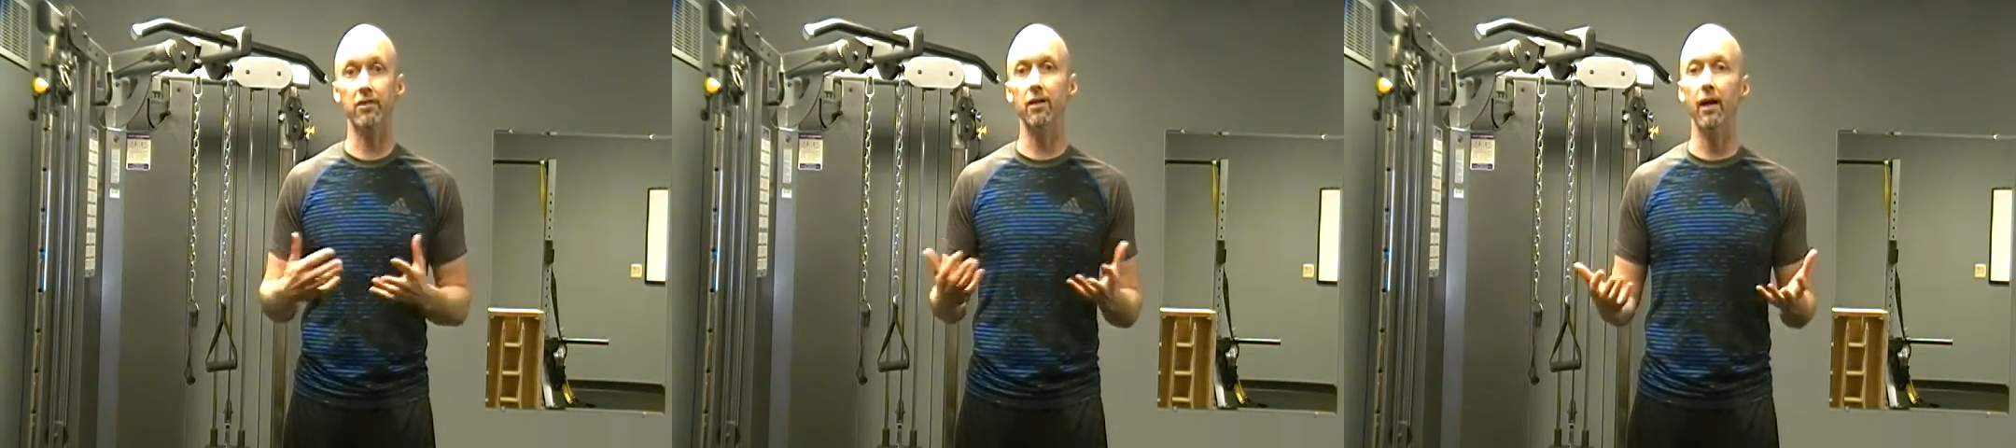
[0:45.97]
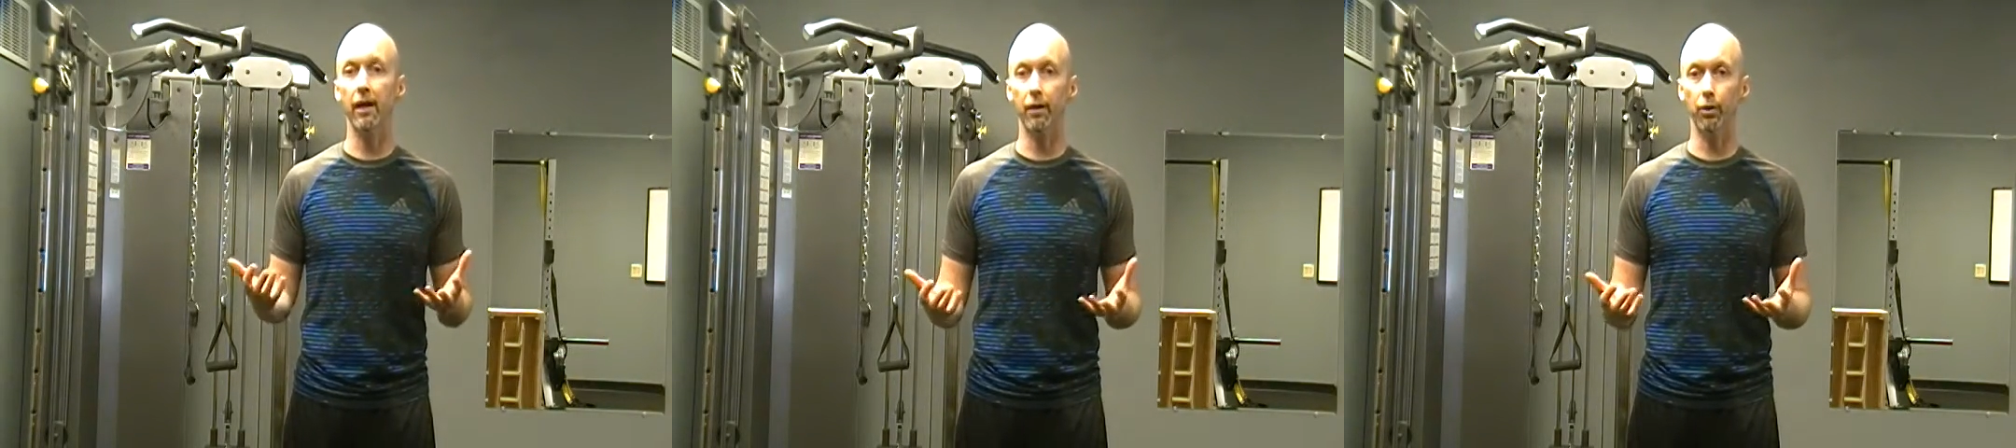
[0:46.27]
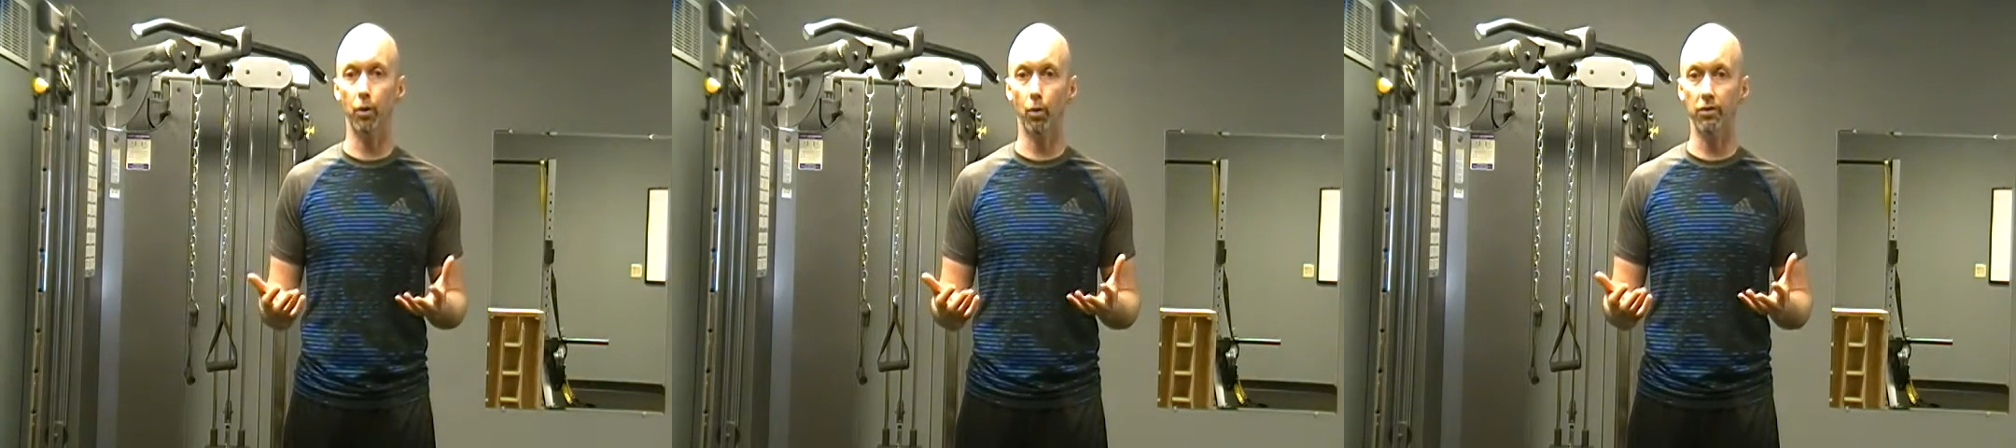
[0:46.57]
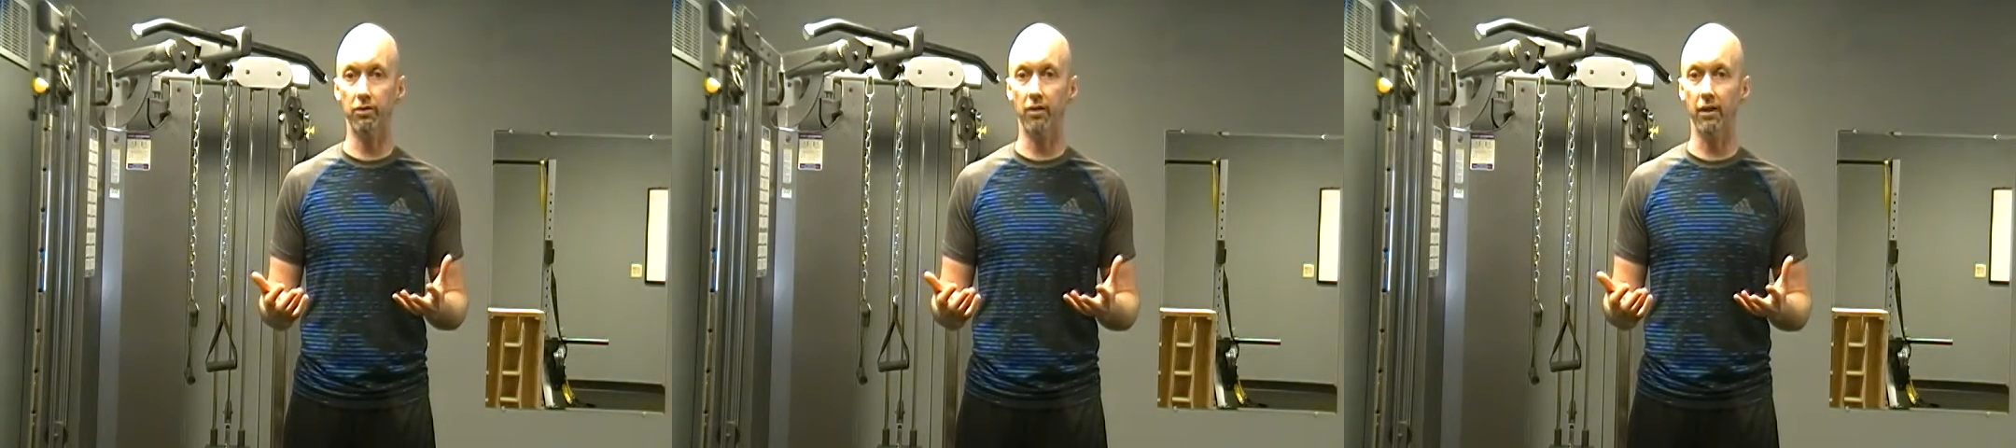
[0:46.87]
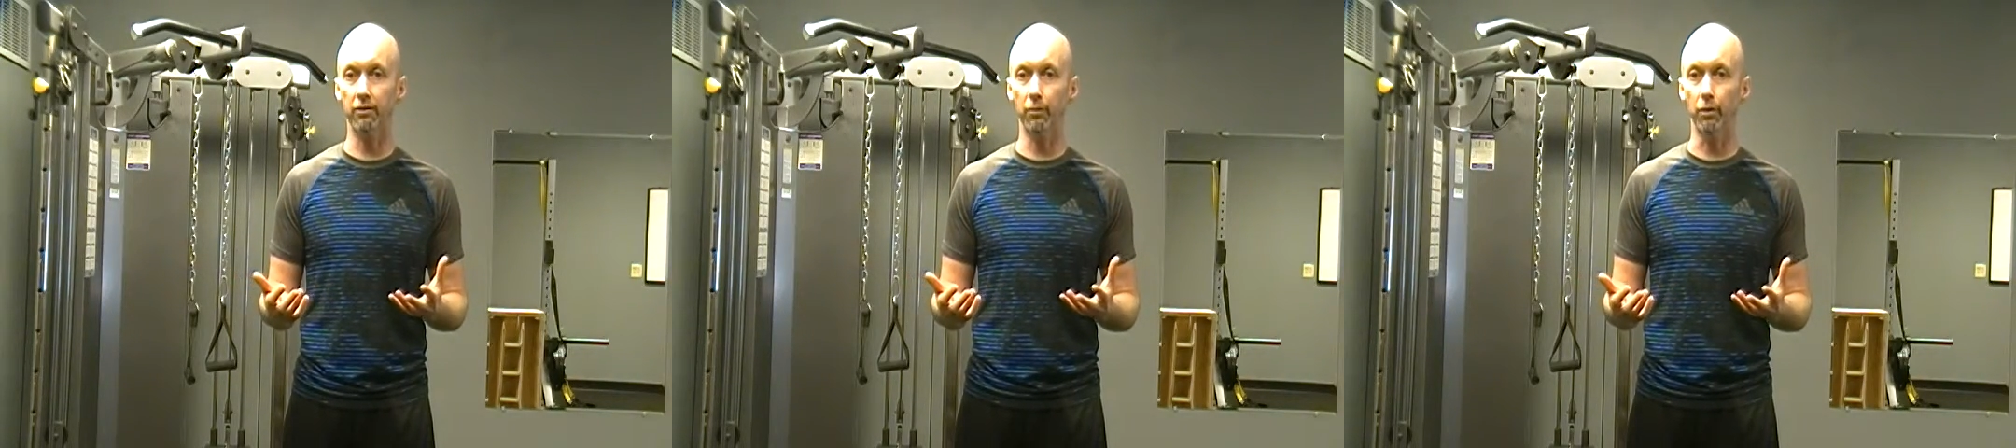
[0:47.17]
that's not how your core is
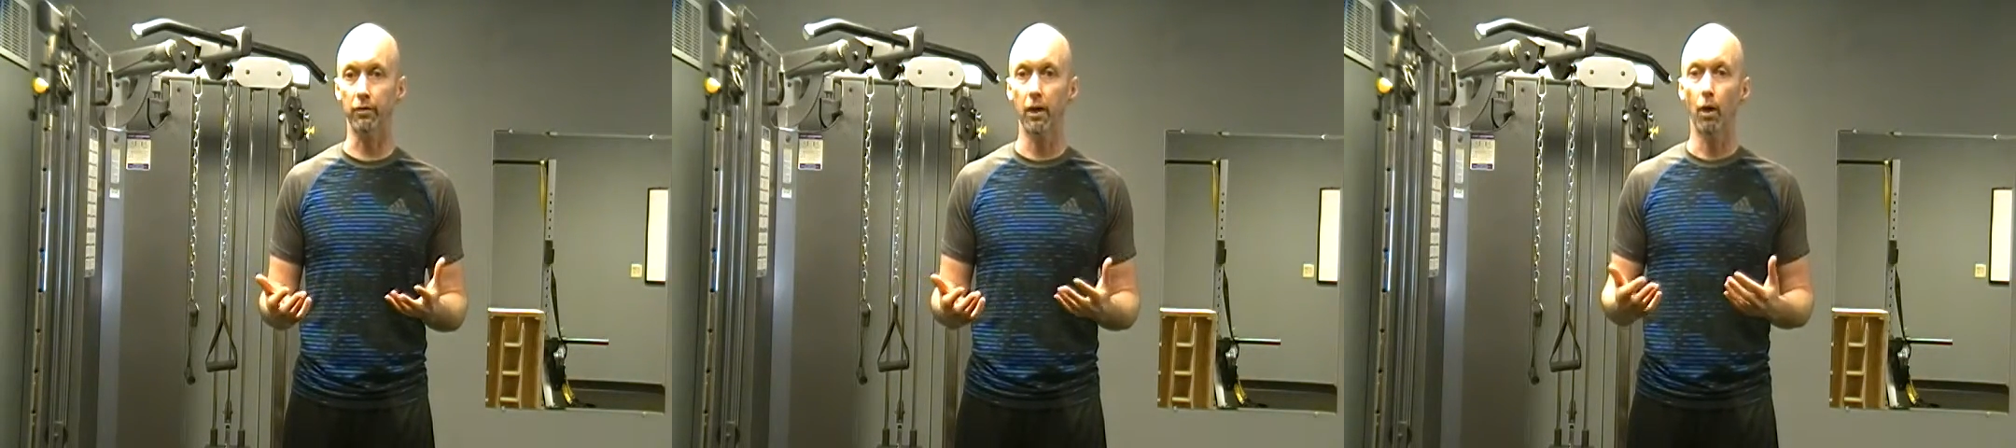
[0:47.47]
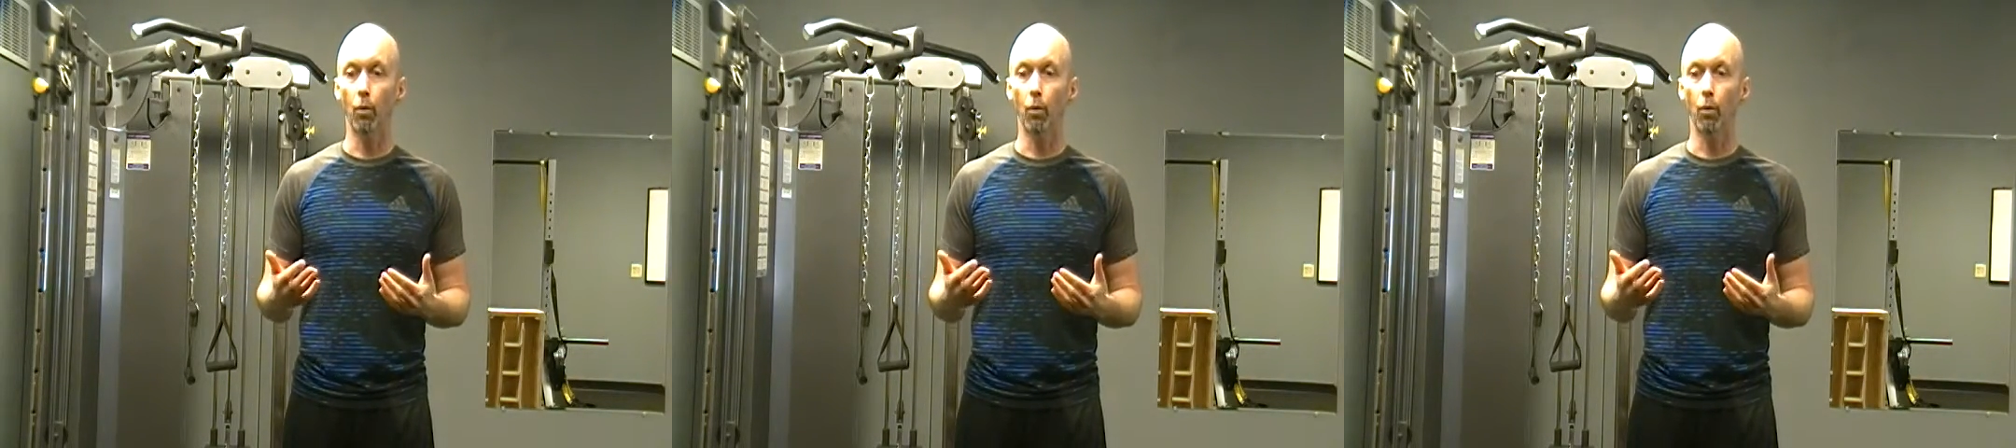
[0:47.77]
designed to move.